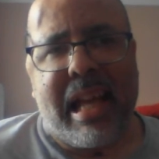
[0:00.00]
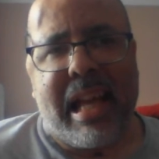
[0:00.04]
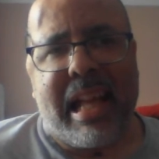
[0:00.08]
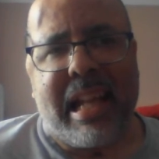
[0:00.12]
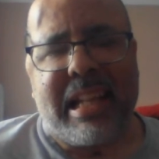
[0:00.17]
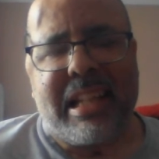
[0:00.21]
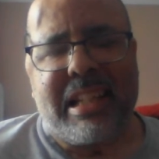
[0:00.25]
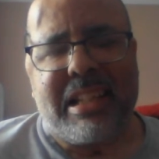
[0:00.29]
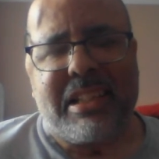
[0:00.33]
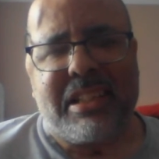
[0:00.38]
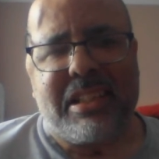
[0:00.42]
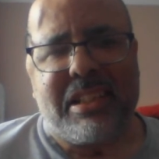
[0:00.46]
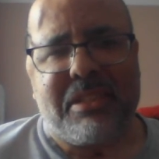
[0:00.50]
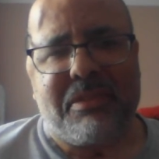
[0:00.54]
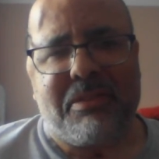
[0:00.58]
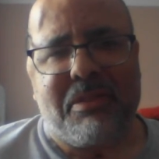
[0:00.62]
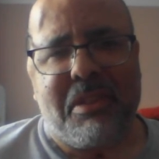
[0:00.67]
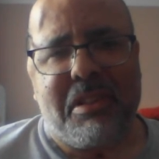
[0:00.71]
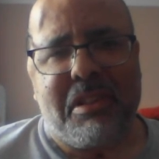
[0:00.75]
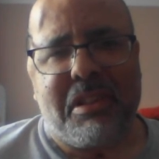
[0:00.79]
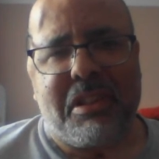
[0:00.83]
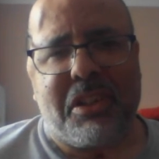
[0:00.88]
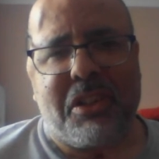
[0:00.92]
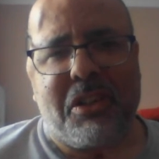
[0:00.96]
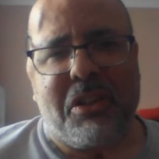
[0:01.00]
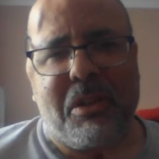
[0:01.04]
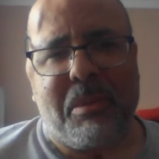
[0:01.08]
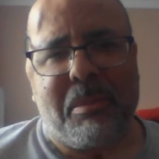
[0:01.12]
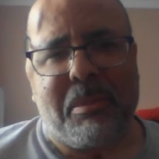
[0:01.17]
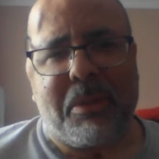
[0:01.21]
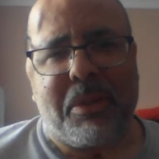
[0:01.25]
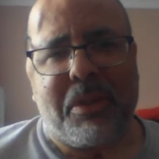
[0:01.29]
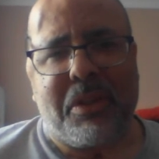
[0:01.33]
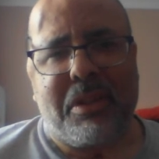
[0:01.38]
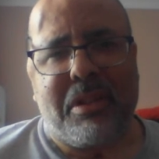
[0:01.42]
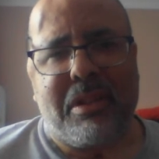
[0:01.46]
And this is very
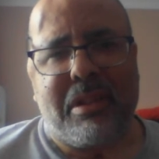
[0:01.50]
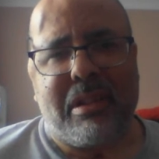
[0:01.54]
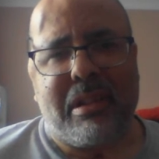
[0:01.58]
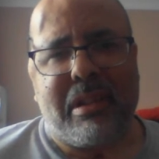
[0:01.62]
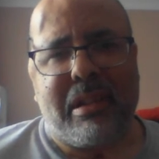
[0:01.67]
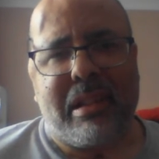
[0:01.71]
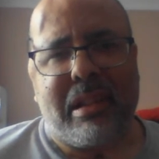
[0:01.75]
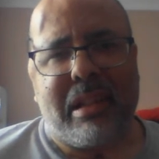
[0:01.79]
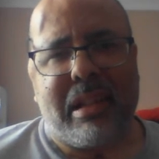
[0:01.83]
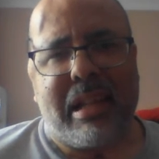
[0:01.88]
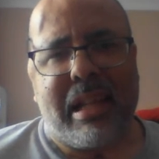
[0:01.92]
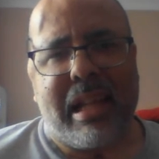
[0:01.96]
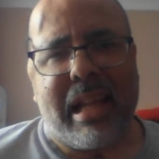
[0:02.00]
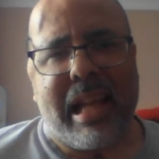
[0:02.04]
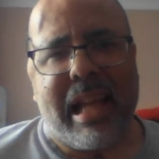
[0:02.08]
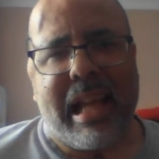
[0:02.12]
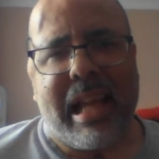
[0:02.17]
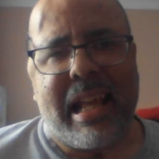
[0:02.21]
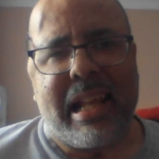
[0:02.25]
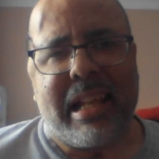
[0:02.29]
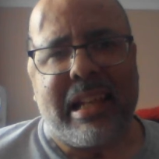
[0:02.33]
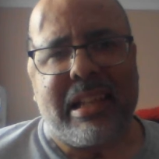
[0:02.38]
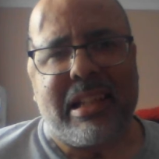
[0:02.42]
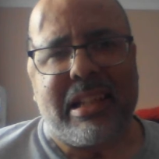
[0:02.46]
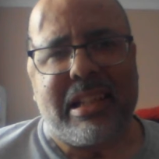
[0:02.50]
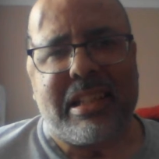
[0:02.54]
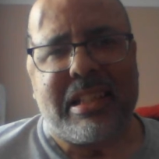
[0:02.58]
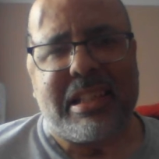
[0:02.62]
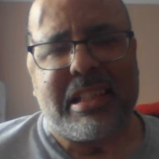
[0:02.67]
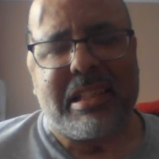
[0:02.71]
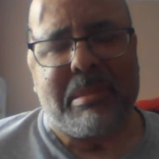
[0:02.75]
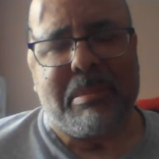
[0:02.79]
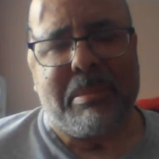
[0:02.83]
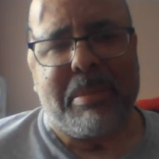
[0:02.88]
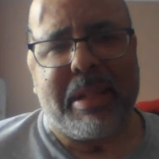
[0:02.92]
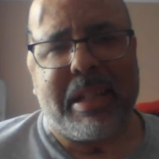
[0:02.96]
common, and it's
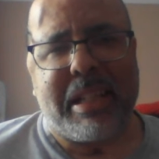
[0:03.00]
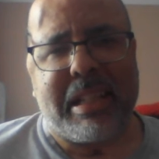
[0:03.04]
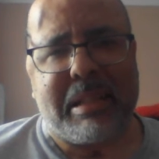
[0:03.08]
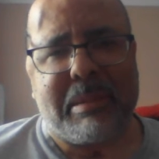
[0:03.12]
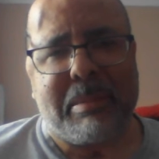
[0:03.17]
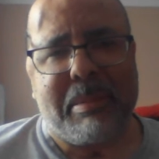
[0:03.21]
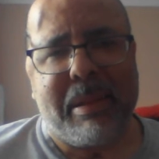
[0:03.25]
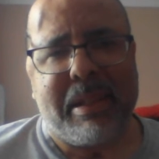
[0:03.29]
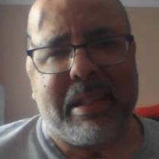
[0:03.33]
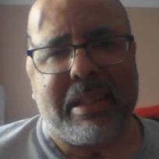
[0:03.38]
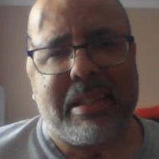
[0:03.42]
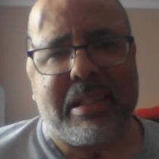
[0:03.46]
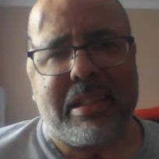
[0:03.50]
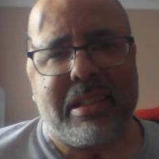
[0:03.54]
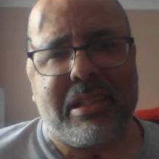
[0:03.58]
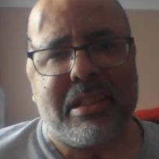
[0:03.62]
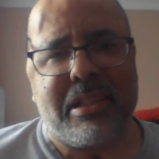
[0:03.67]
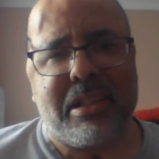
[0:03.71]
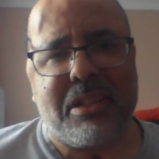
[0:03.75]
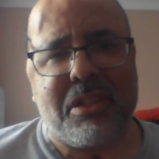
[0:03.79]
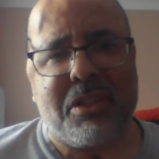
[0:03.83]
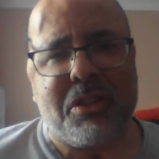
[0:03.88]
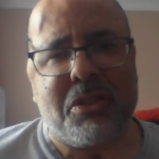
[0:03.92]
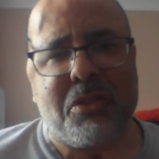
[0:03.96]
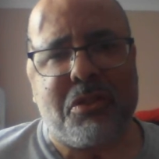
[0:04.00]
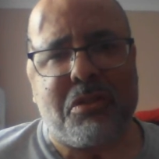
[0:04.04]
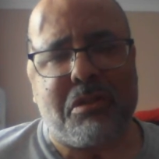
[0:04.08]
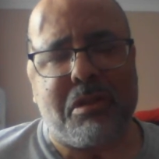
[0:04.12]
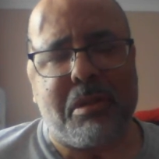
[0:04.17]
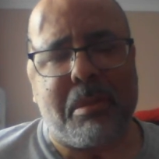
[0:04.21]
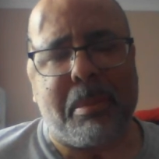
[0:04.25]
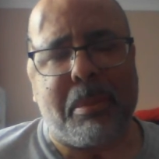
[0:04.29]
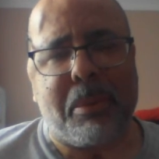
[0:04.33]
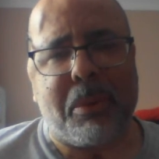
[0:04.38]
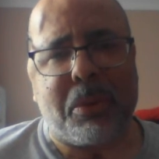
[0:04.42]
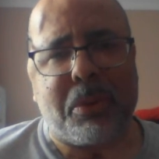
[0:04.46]
to be expected in
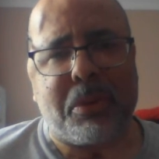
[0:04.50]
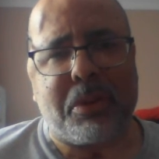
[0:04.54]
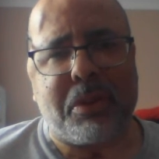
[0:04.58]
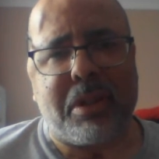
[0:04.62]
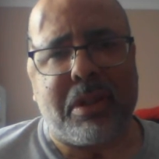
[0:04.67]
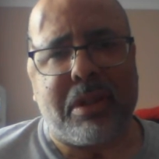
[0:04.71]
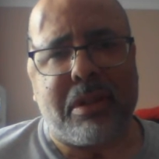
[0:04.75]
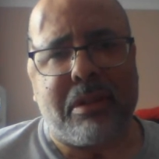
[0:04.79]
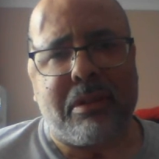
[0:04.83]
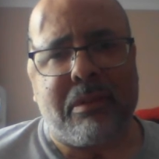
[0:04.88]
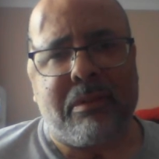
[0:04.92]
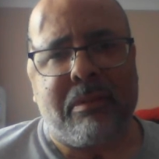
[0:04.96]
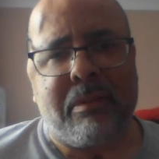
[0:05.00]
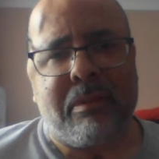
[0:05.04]
news reporting.